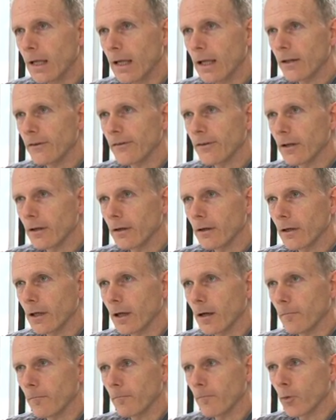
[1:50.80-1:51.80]
is
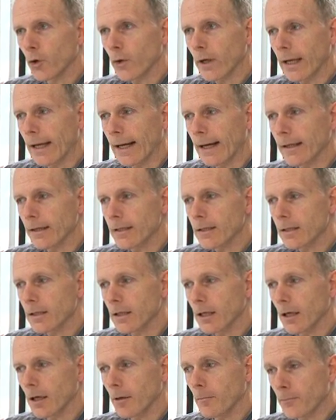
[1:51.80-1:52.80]
in looking at
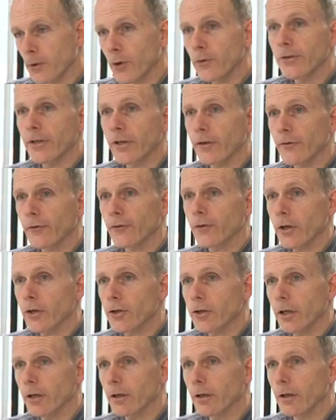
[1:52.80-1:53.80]
protein
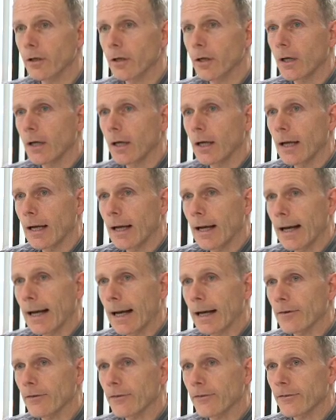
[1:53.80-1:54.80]
structure
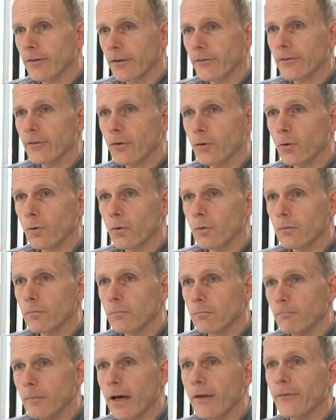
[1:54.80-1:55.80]
and statistical
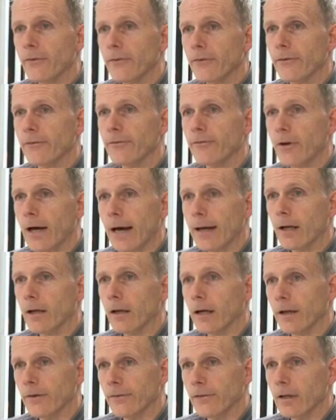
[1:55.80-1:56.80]
methods for
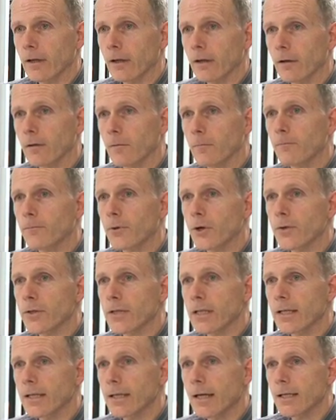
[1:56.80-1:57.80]
analyzing
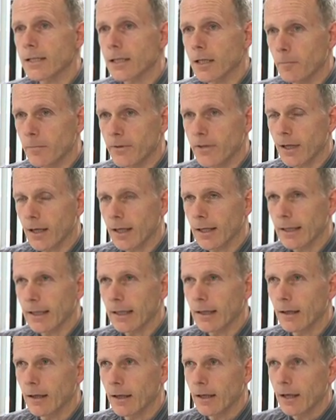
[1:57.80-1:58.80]
protein data, and
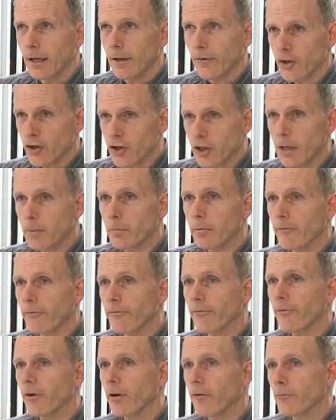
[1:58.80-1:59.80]
particularly the shape
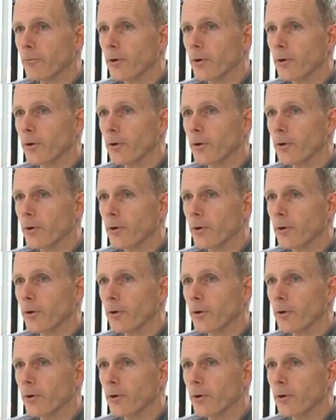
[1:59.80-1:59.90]
of